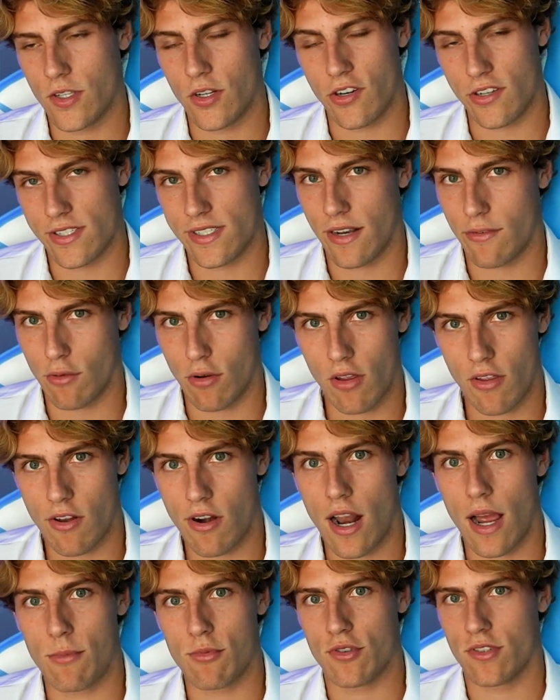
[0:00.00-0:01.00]
There are several other
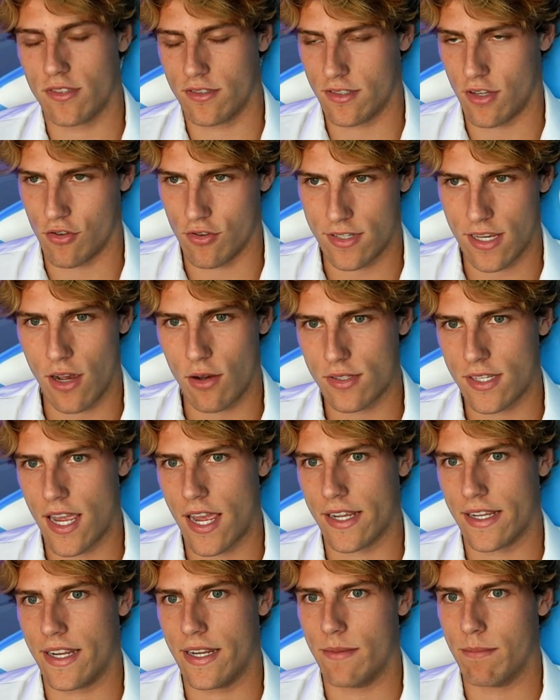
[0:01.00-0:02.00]
options, such as house
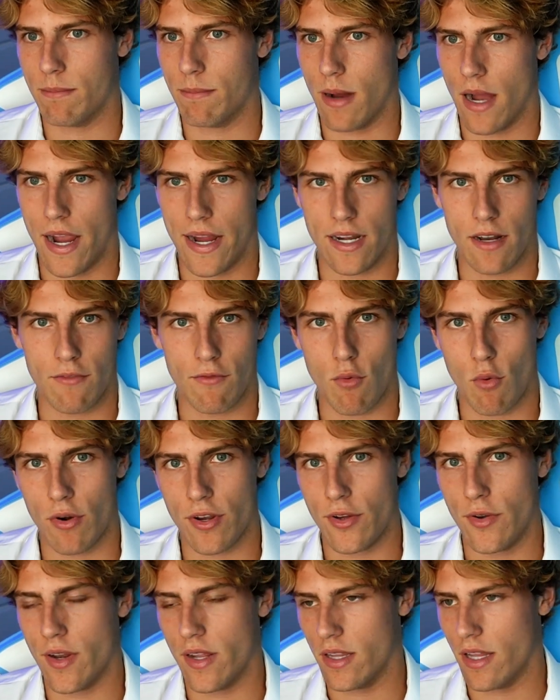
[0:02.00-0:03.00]
hacking, buying a four
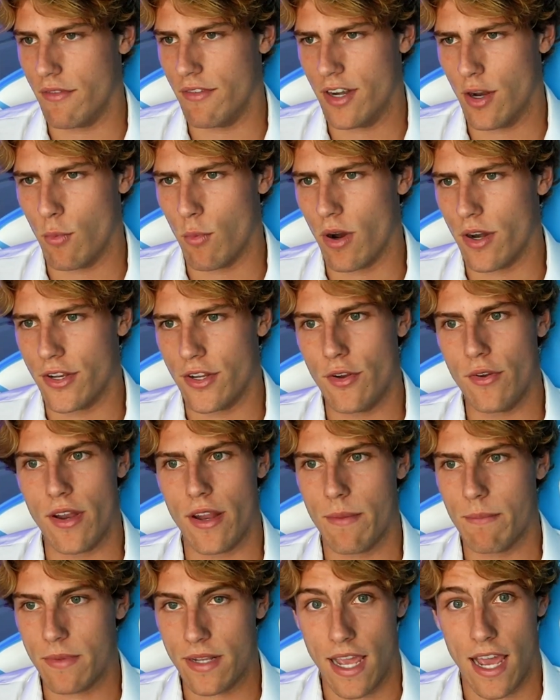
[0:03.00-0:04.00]
unit, living in one
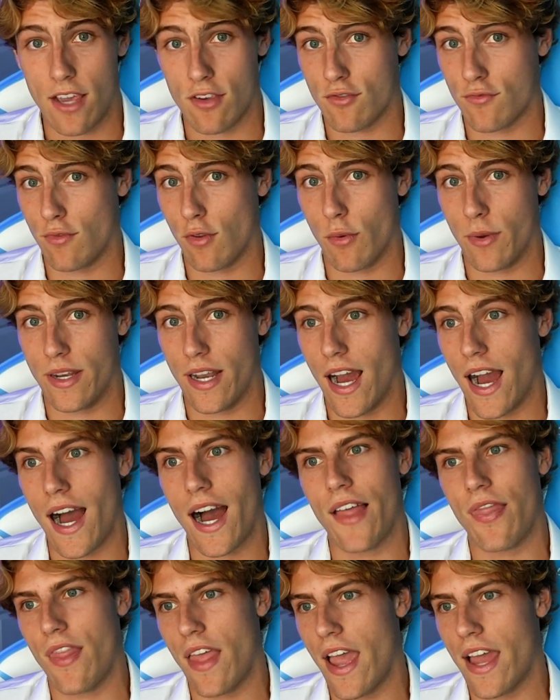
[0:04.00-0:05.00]
unit, cash flowing
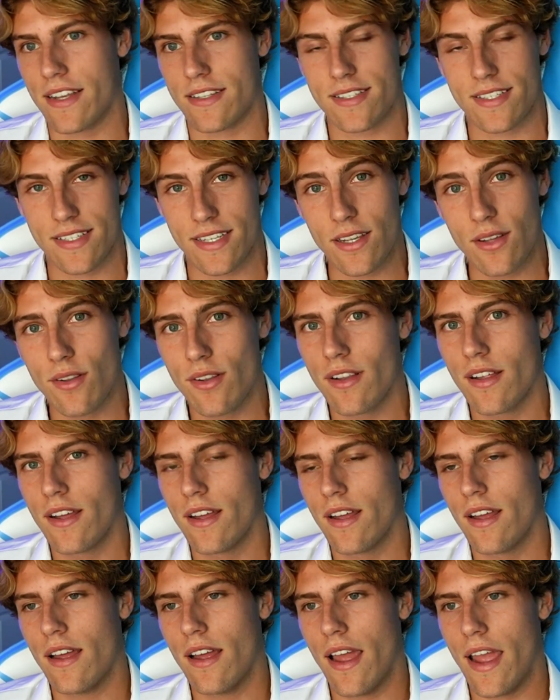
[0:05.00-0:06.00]
on that still
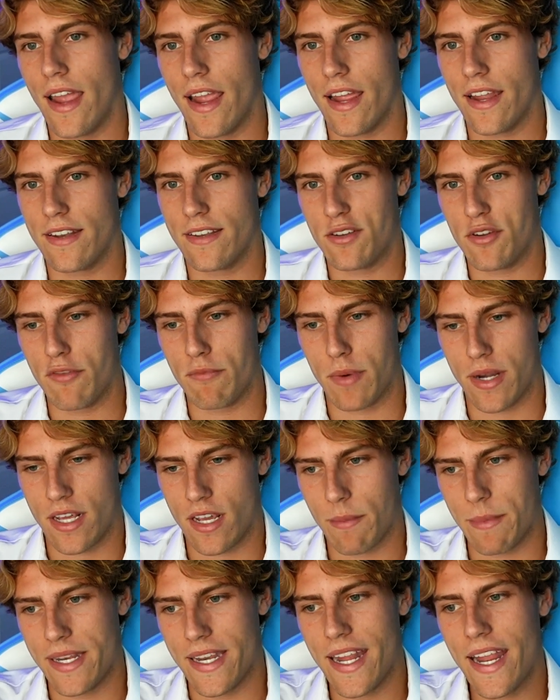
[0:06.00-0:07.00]
and you have money
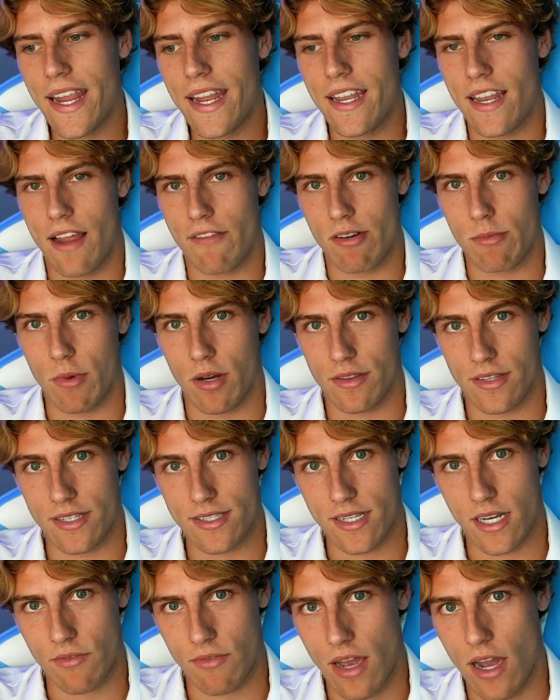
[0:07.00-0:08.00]
coming in every month
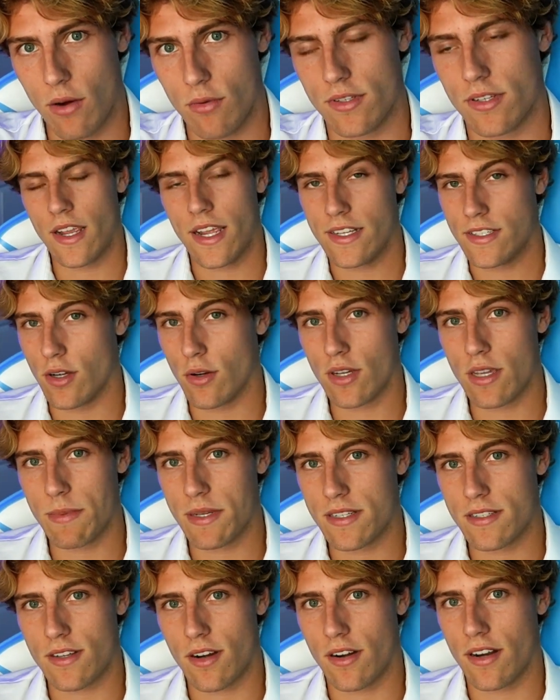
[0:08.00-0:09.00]
instead of out. And don't get me
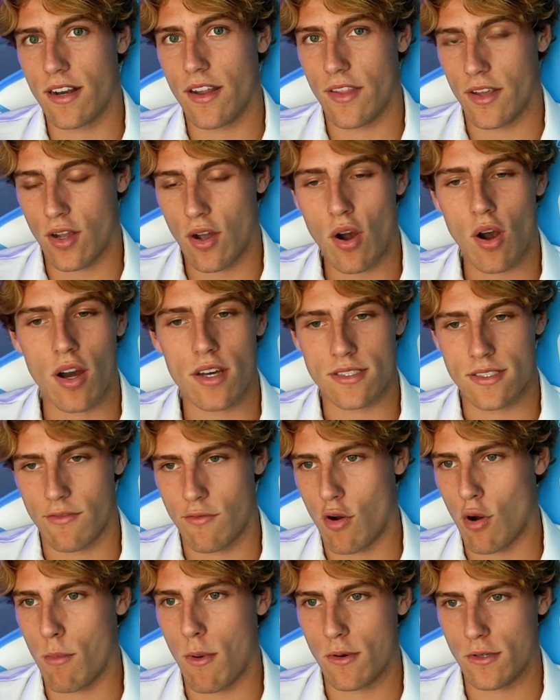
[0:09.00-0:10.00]
started on the cost of
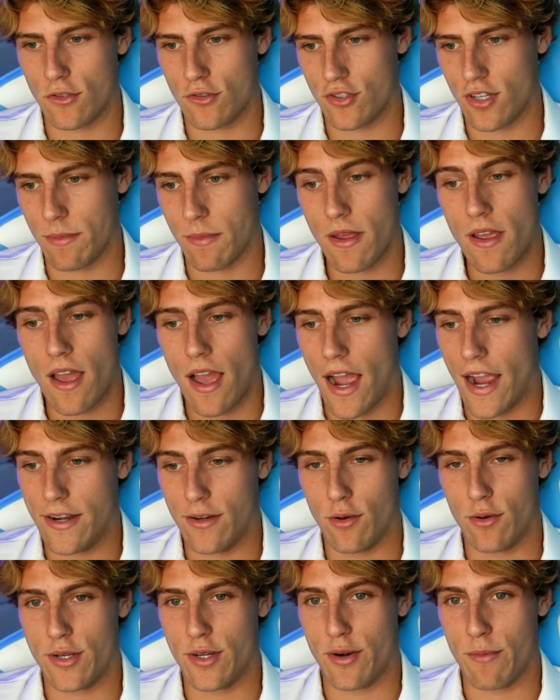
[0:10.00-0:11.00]
home ownership. I
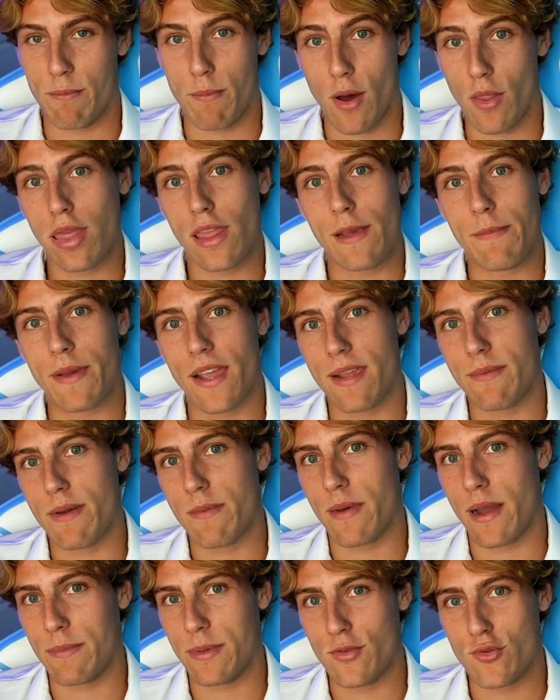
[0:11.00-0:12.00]
know your monthly payment
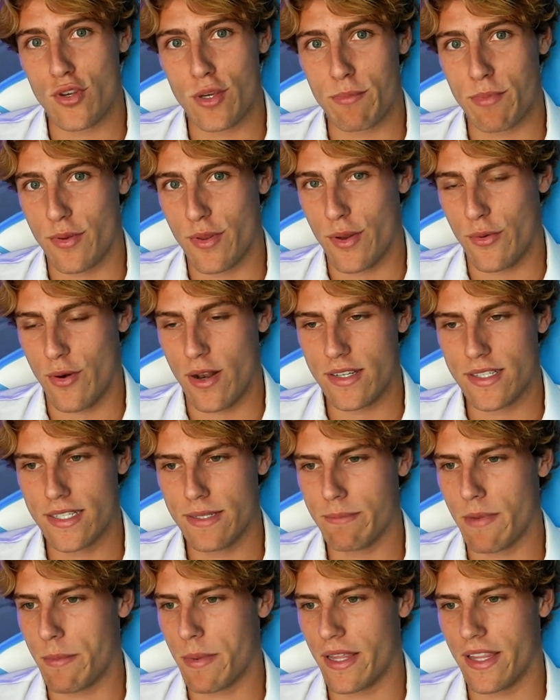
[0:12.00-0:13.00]
might be cheaper than
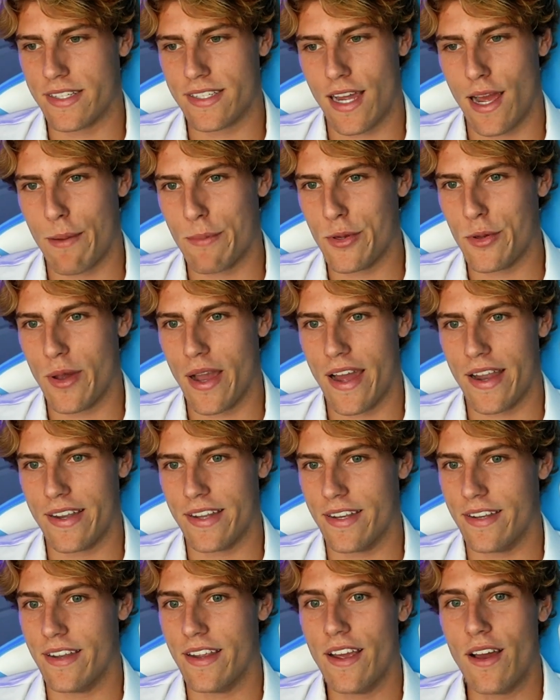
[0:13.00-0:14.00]
renting, but by the time you add
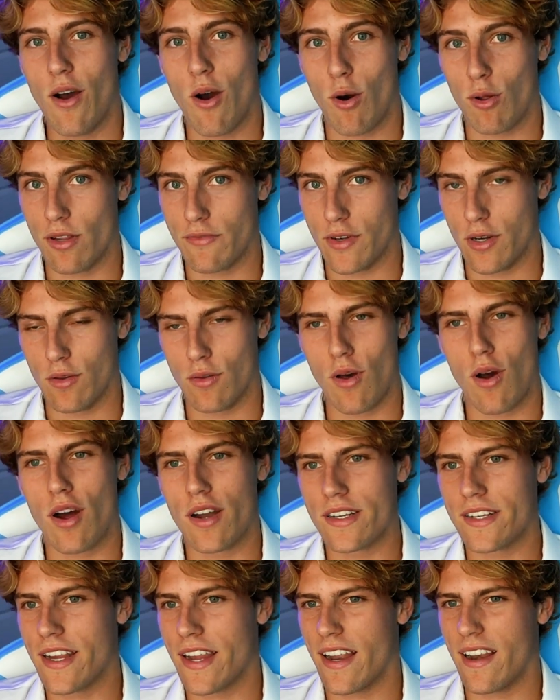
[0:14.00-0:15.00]
in all of your
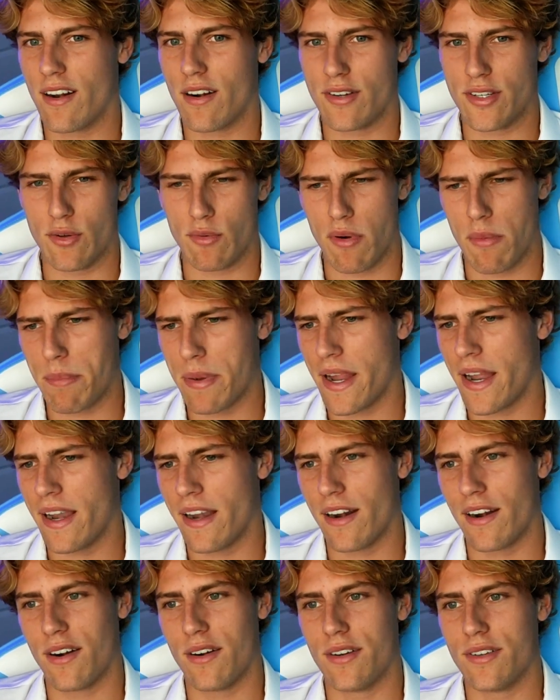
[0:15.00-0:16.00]
lawn care, your
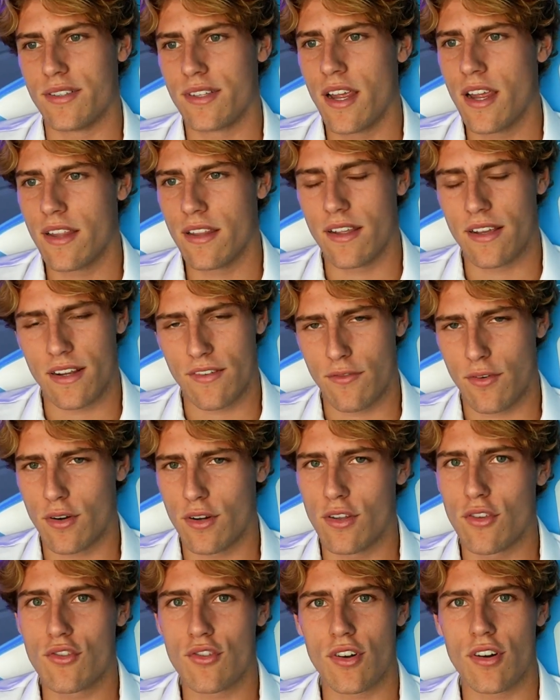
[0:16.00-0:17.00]
repairs, like
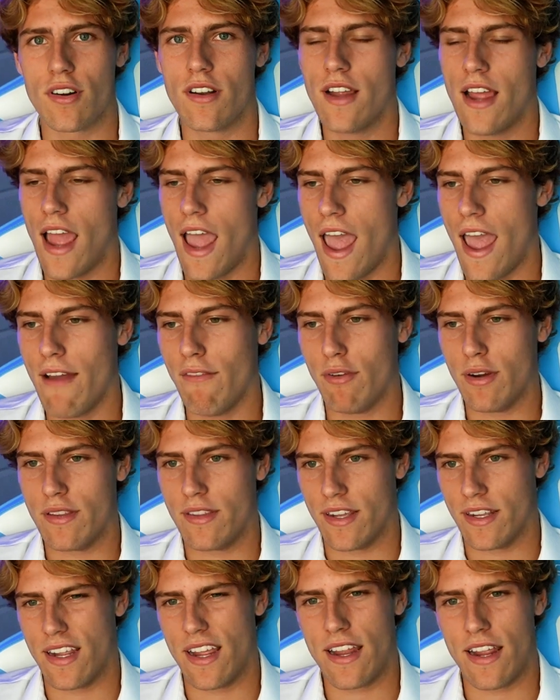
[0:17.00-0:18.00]
furniture,
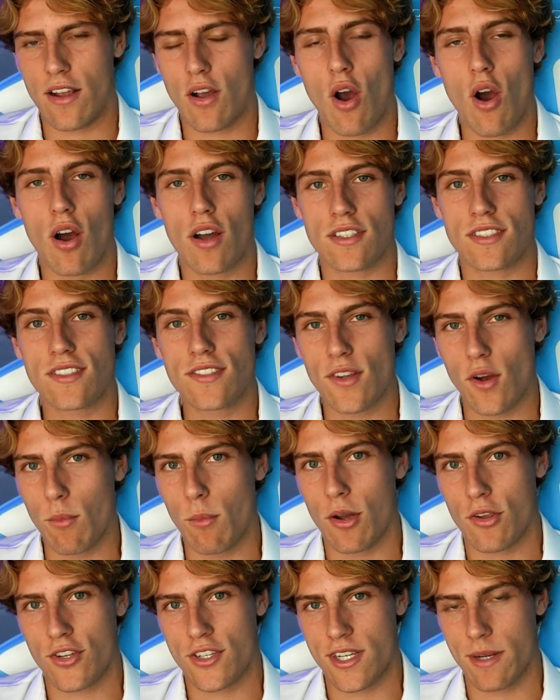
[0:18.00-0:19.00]
everything, it costs so
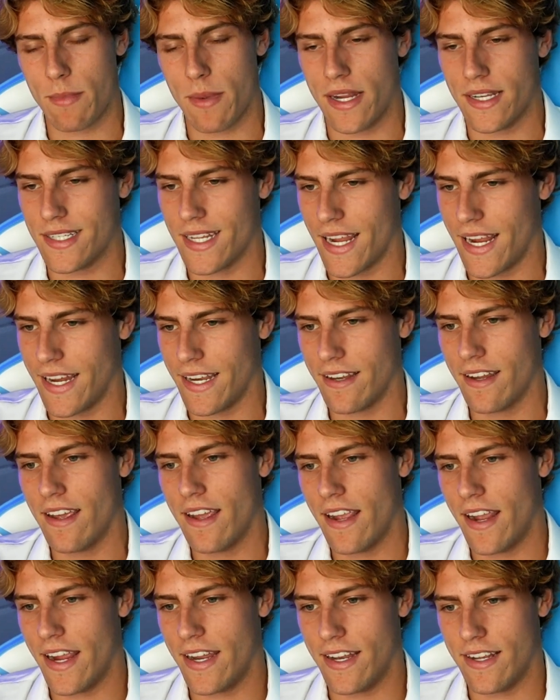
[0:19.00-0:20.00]
much to maintain.
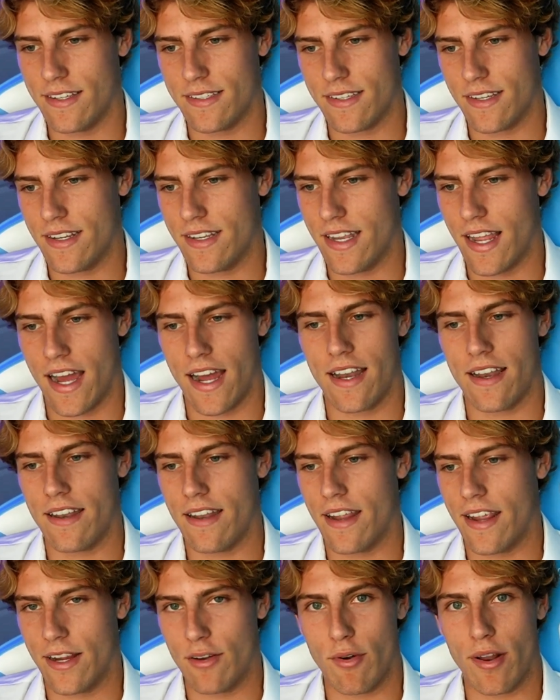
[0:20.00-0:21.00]
It is not
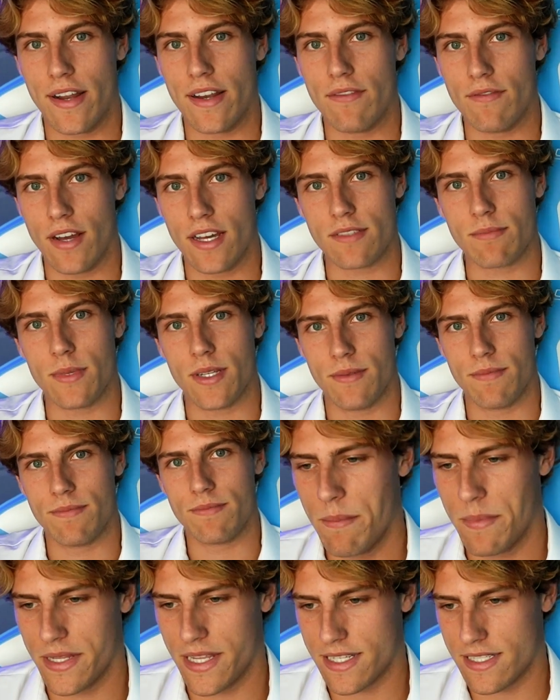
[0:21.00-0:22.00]
a great investment.
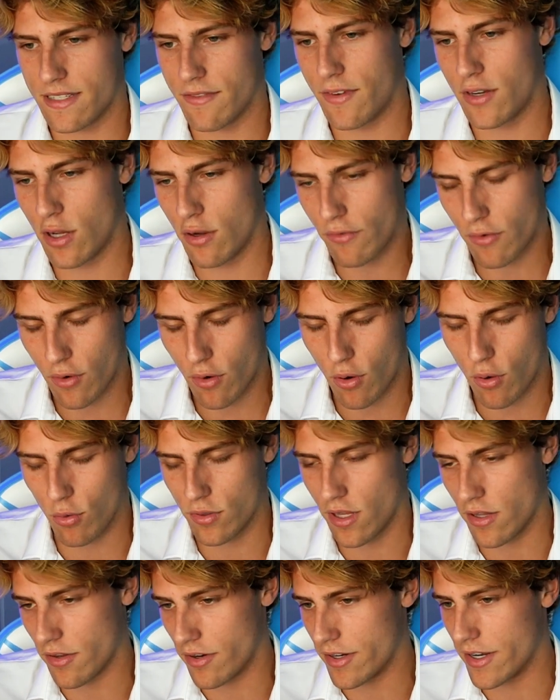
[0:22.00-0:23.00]
But that's a video for a whole
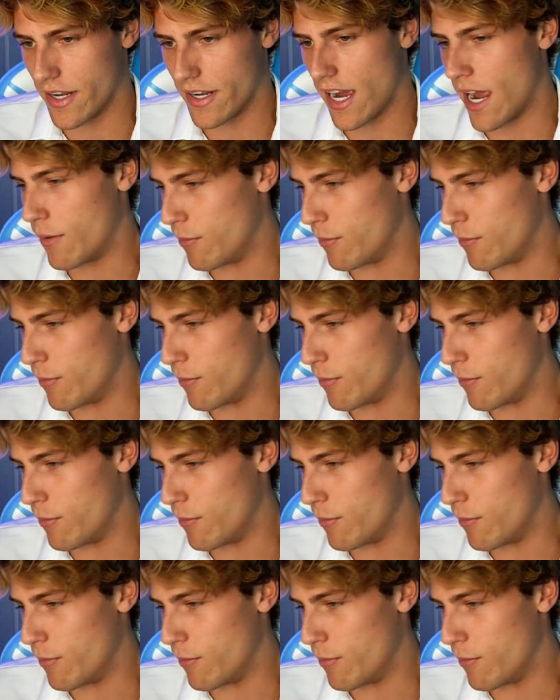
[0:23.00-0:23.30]
nother day. I